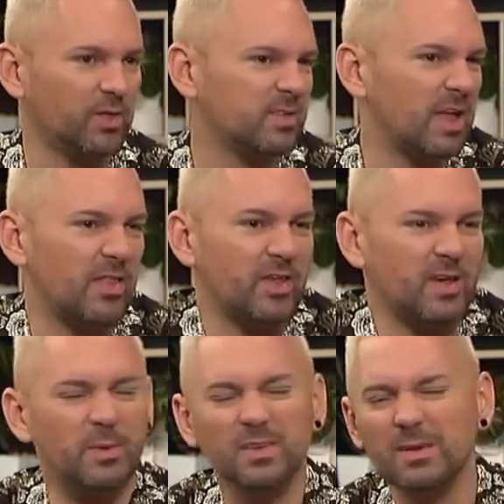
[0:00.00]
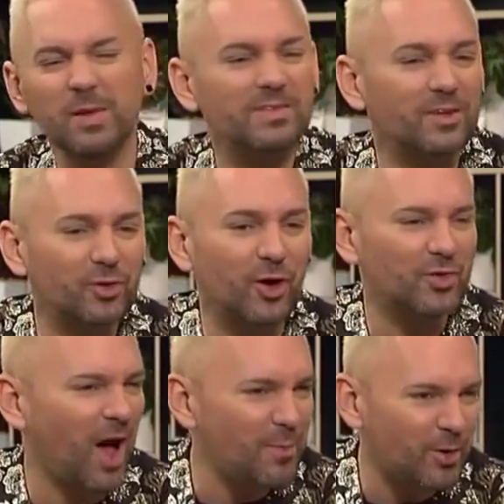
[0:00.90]
and all these other things. But it seemed like such a
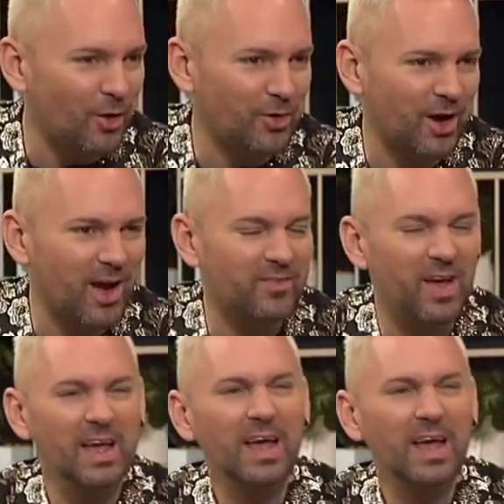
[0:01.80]
long time ago. You know, I kind of,